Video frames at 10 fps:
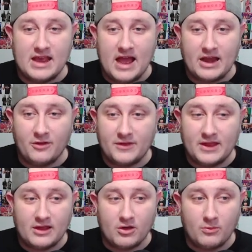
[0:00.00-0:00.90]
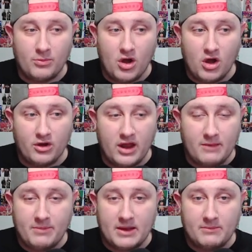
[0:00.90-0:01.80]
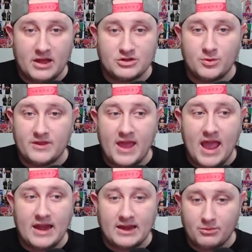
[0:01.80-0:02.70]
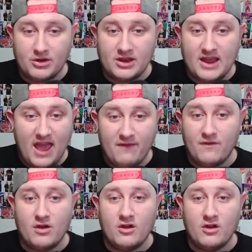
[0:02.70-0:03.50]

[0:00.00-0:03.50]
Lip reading: I don't think he can put on a bad match with anybody ever.